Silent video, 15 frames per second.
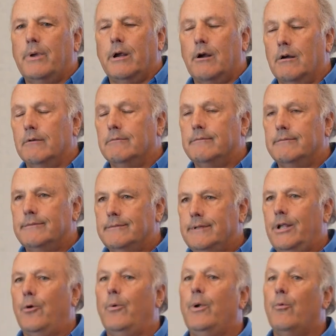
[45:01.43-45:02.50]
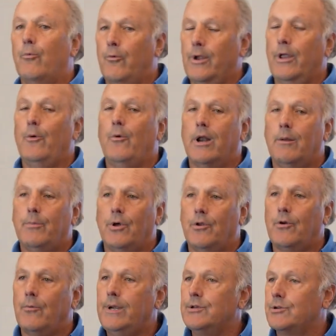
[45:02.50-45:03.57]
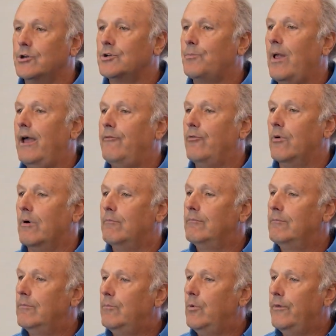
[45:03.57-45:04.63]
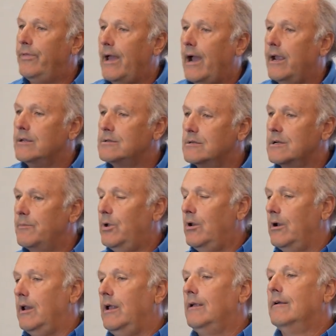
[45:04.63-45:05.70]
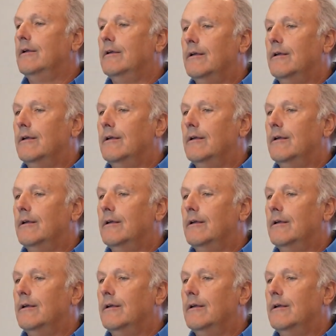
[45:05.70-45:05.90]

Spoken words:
bigger, we really want to build a research platform with the IASIS community.